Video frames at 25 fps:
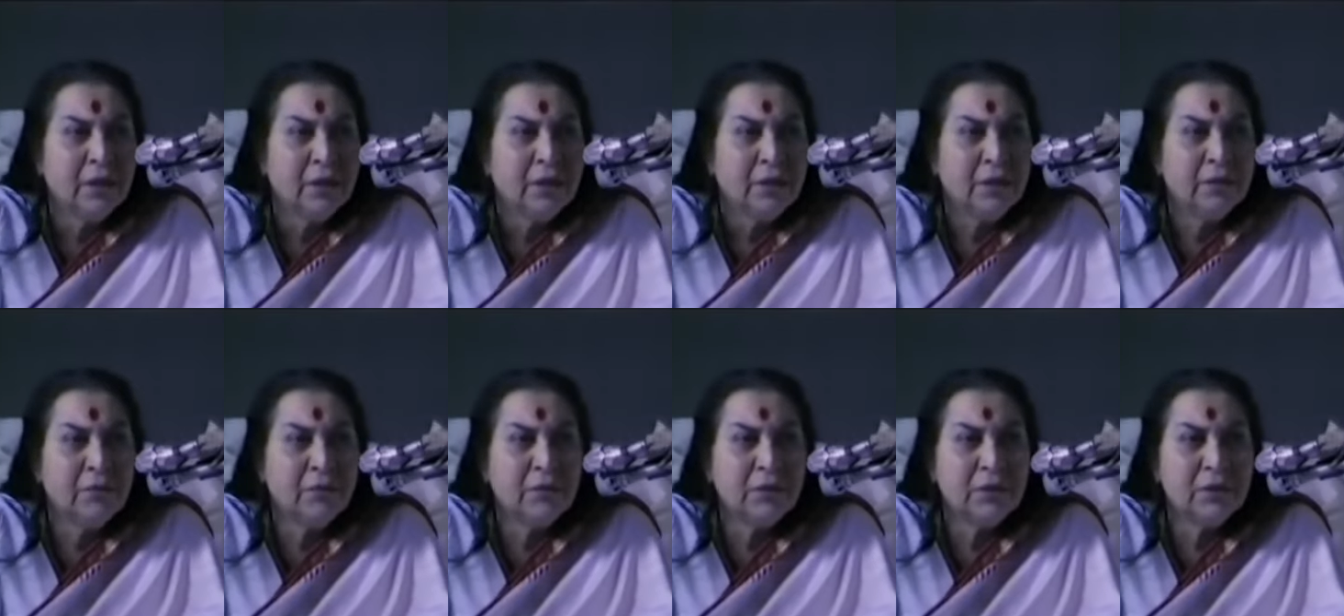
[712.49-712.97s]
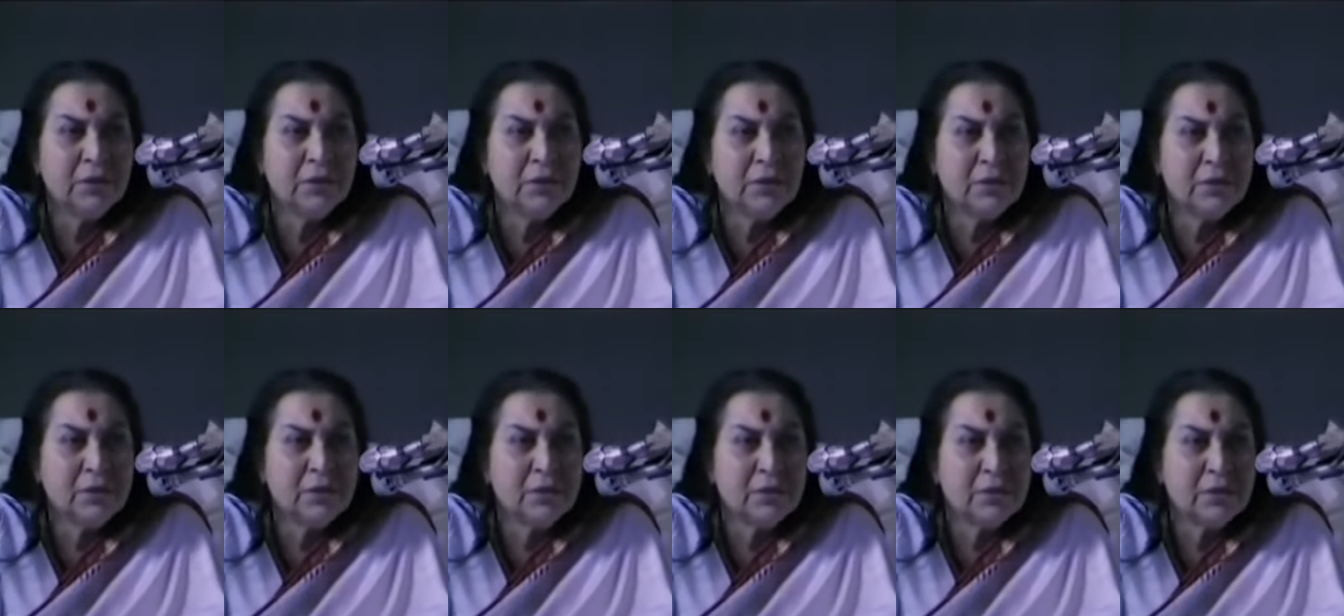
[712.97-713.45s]
there
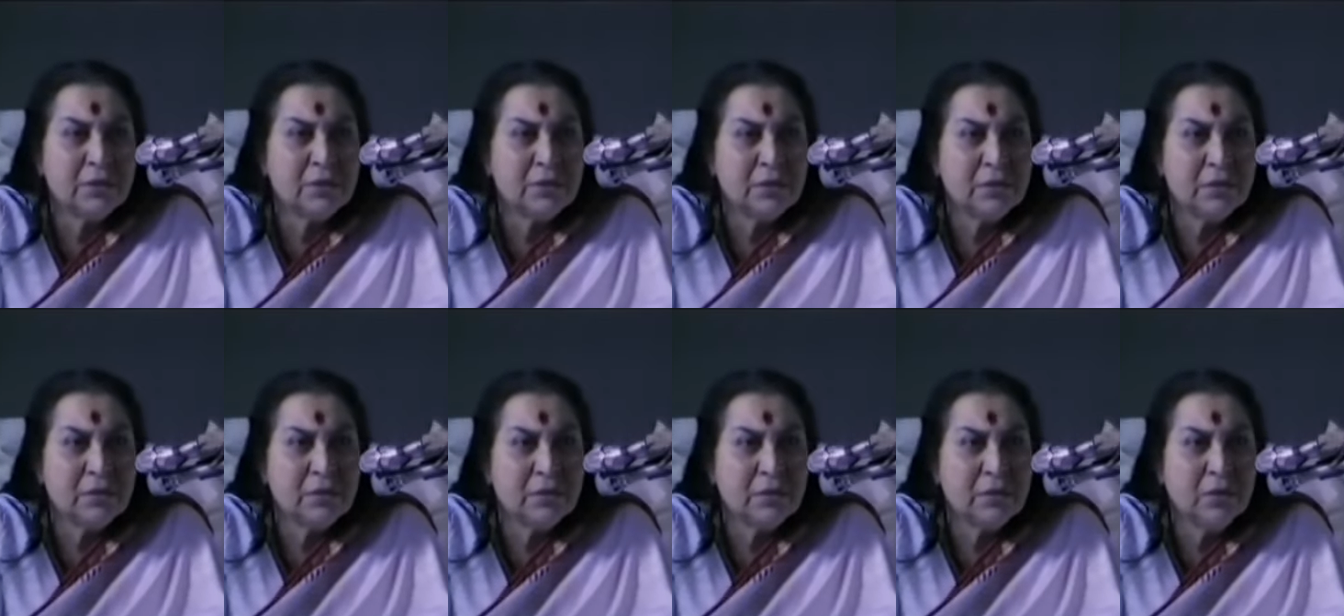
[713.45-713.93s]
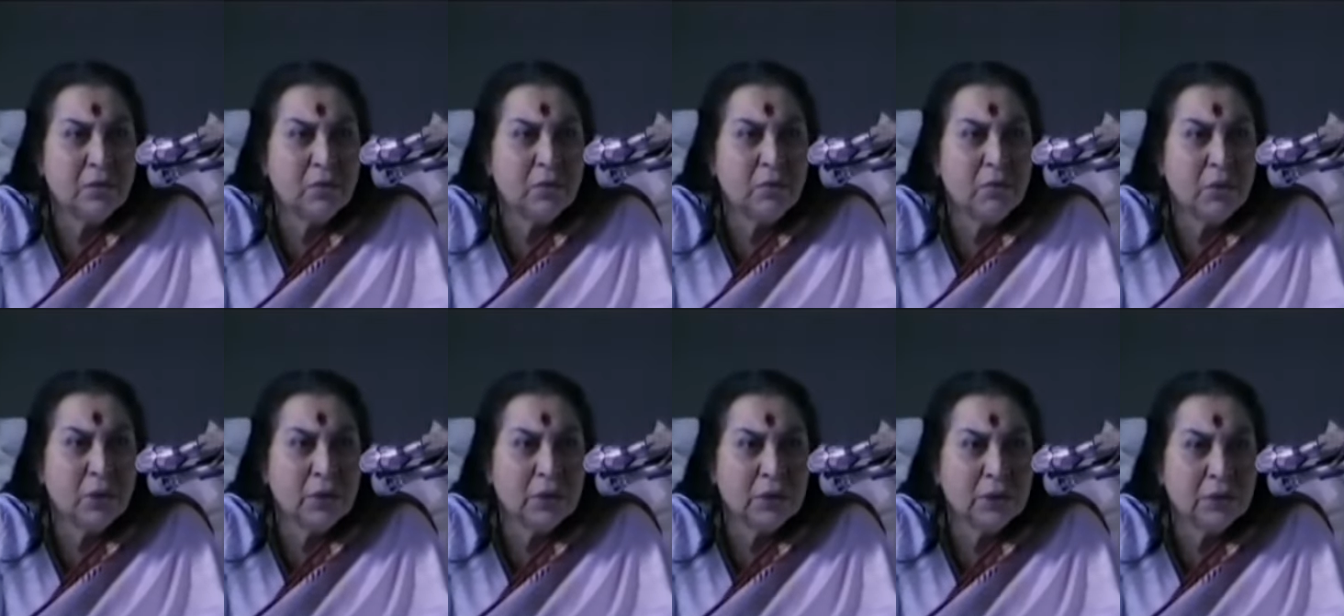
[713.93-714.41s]
was no
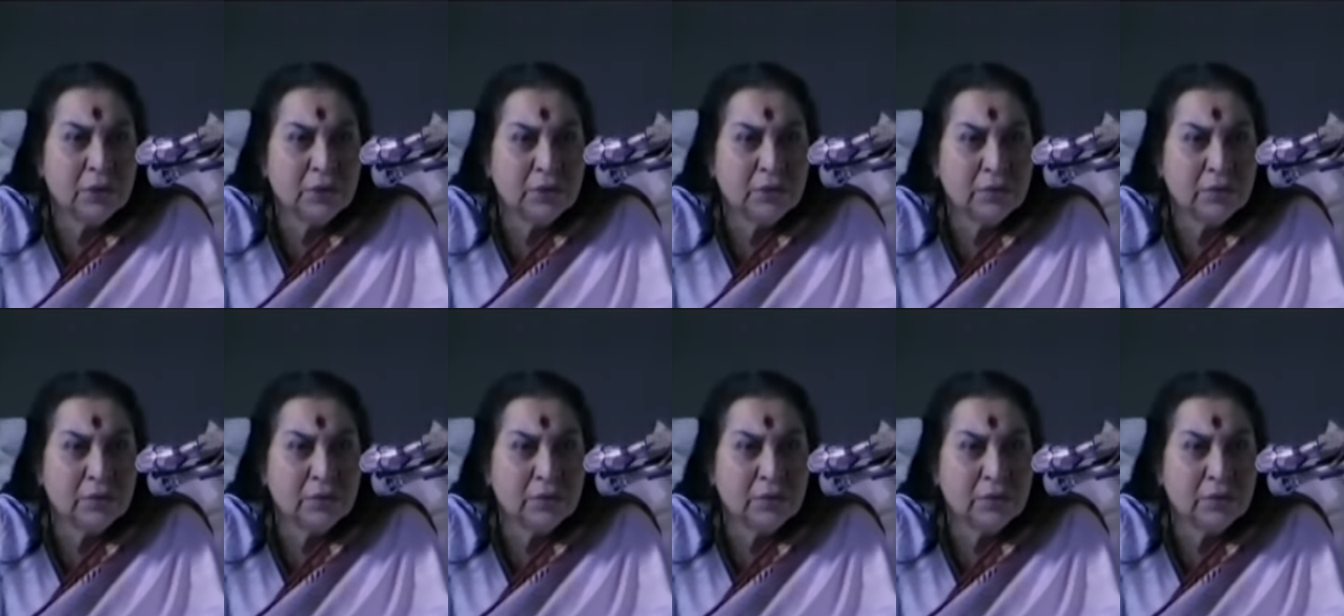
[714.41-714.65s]
water.